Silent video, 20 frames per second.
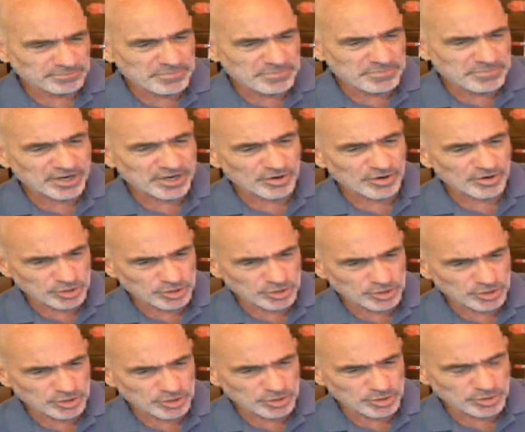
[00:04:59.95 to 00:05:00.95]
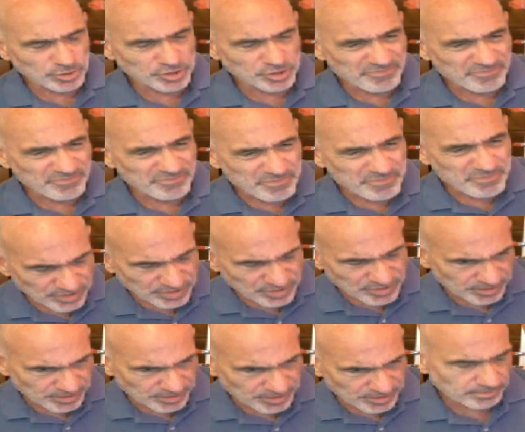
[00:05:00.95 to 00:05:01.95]
bigger issues of
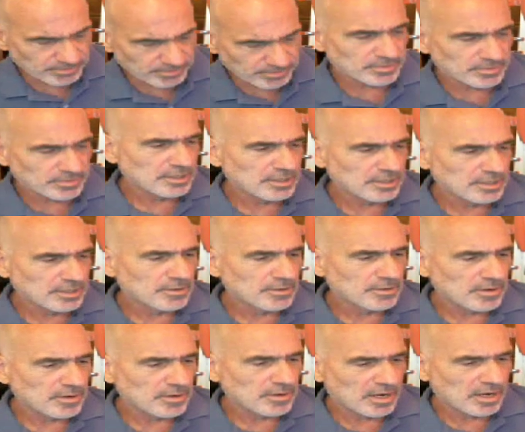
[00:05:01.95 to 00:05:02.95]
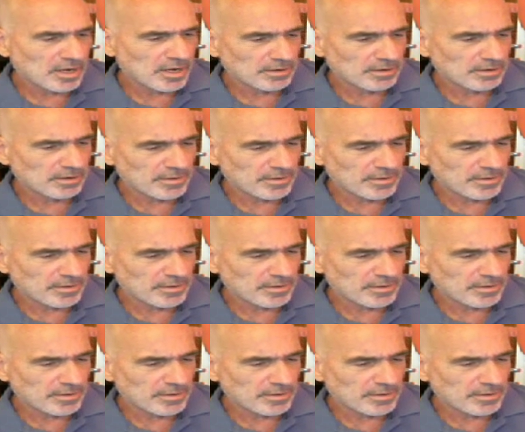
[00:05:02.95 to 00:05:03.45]
business, uh,